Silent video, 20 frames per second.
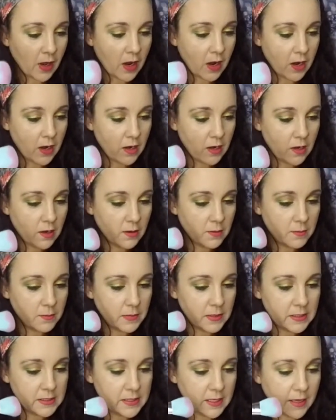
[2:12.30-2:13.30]
um,
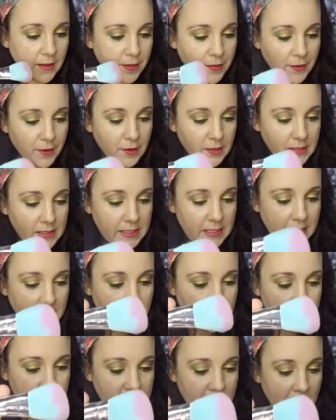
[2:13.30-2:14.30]
is a
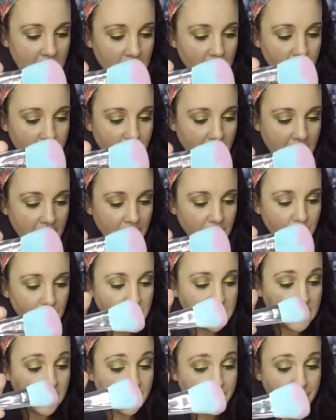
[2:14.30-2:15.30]
$13 value.
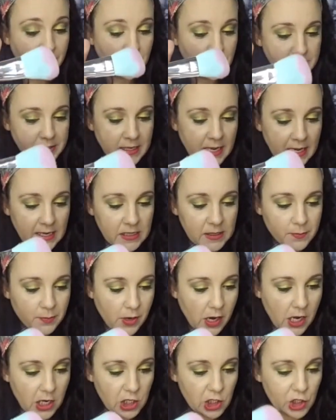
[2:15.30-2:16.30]
It's a full size
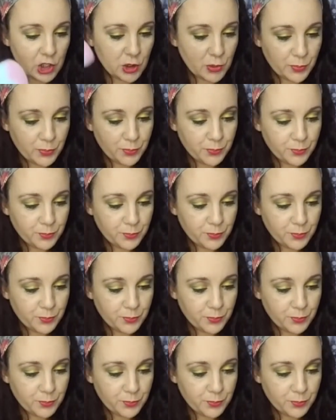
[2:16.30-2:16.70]
brush.